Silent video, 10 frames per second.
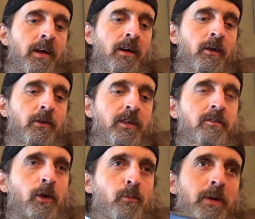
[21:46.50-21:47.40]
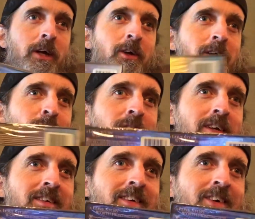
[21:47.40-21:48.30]
Oh, it's even a period
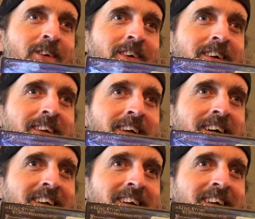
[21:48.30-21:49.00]
piece too. Look at that.